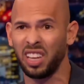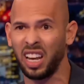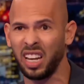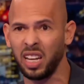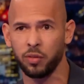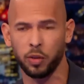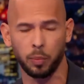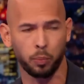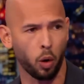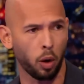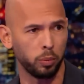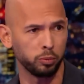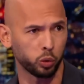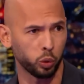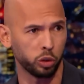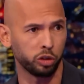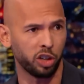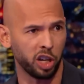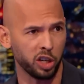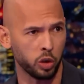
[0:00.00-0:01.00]
any of the problems
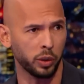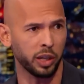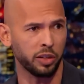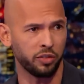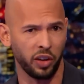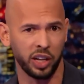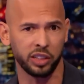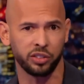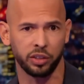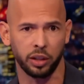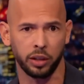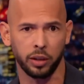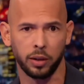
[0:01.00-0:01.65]
we're dealing with? Well, I saw today